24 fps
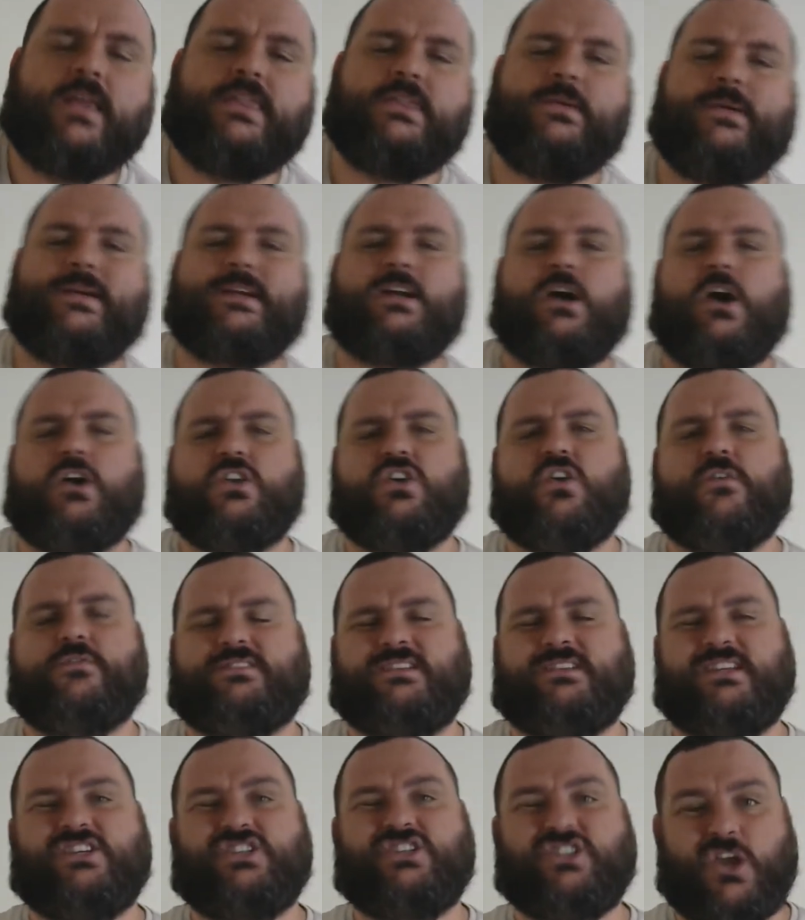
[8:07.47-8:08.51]
Now, I can't obviously
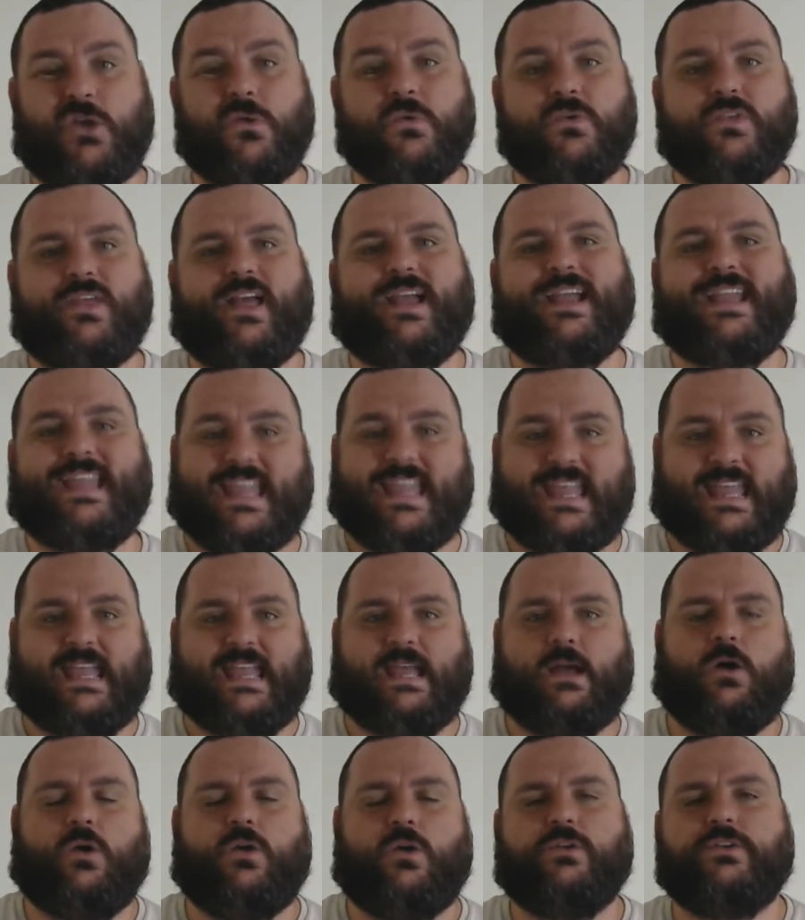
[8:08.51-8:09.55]
show you that here
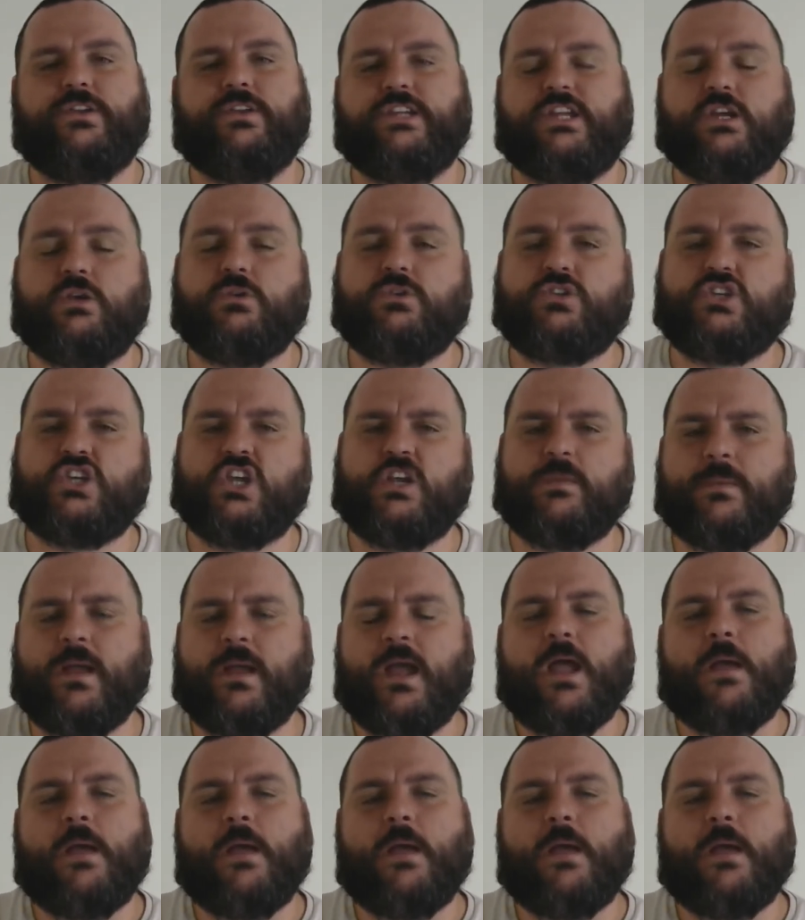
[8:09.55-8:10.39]
on YouTube,